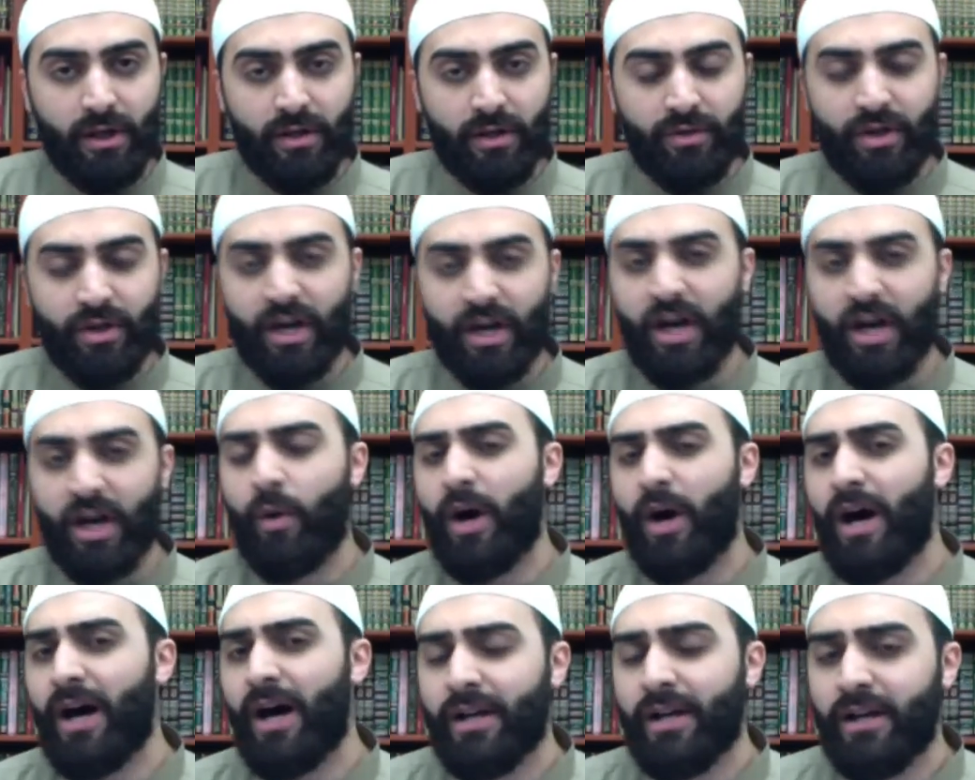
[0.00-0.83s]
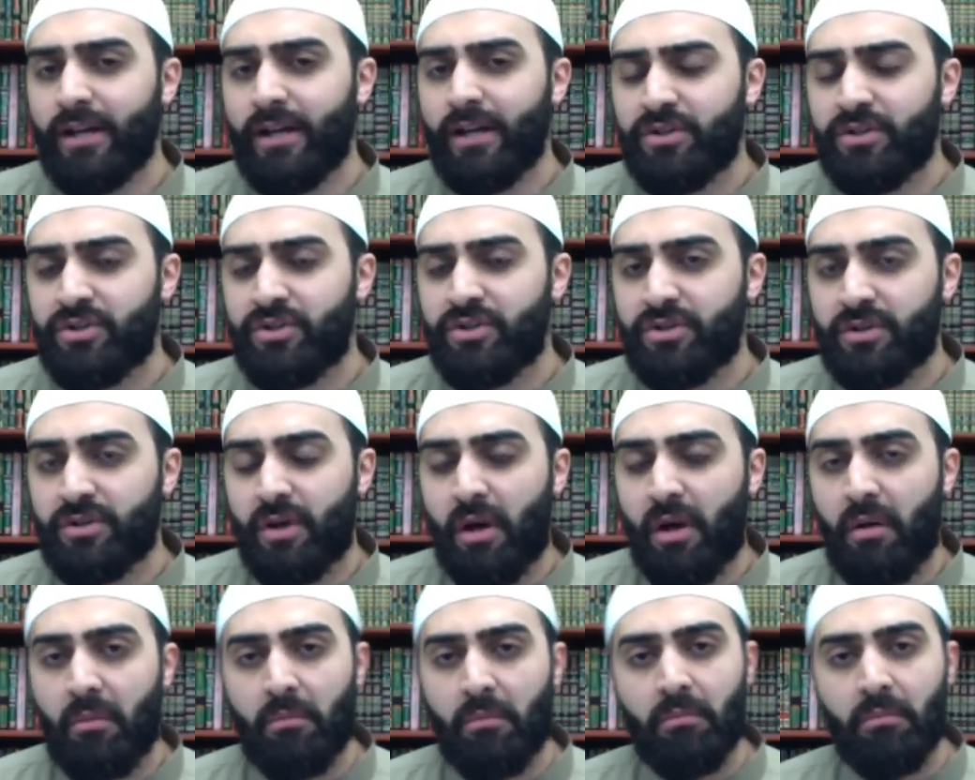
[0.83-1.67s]
The Khawarij,
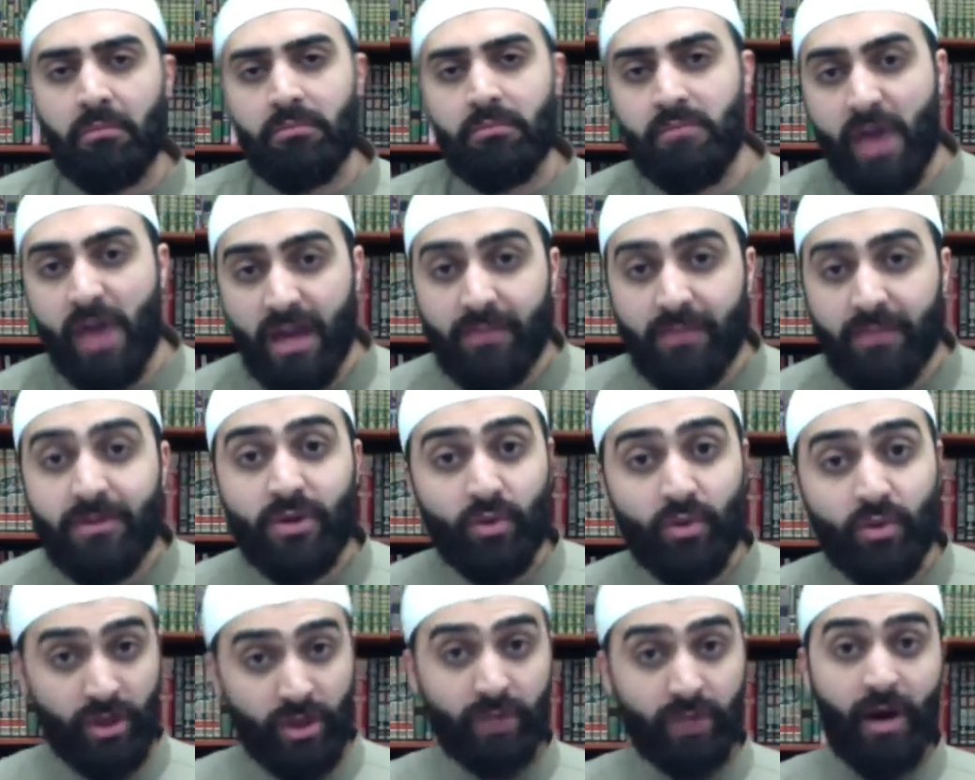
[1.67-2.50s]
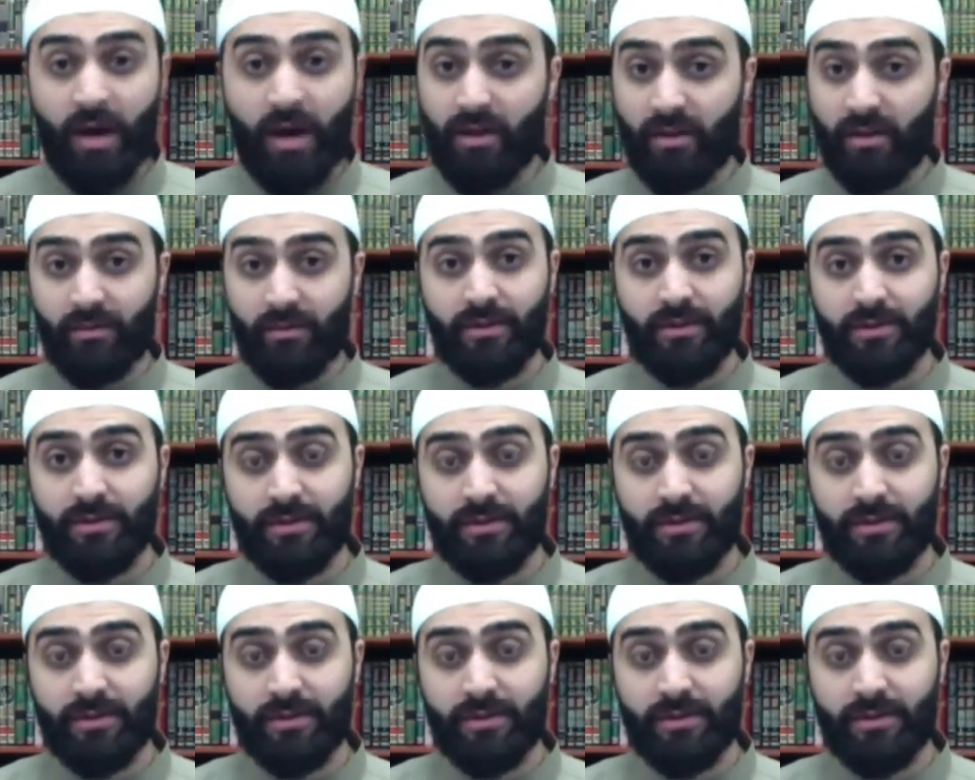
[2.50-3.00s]
maybe you can buy them out.